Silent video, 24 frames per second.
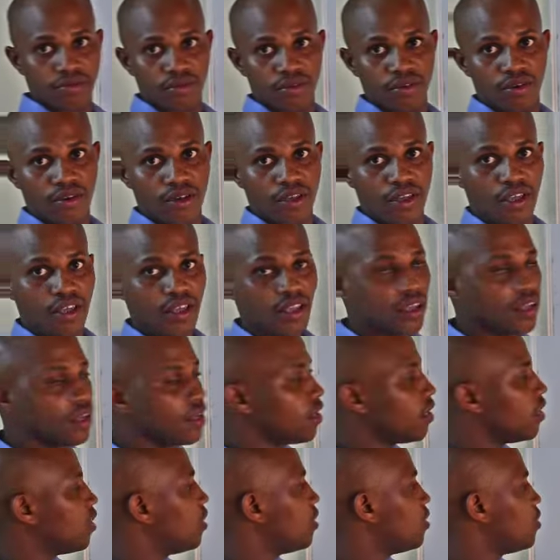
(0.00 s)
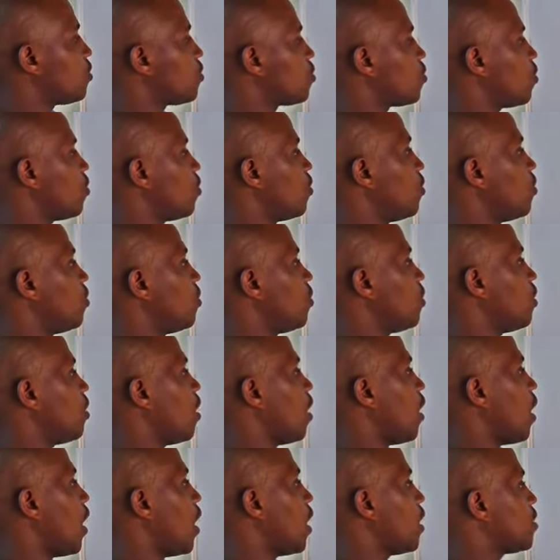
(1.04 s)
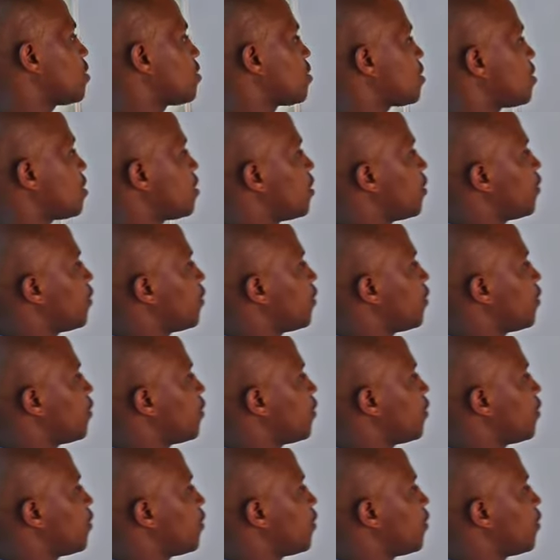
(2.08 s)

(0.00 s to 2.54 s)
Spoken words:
Okay, so as the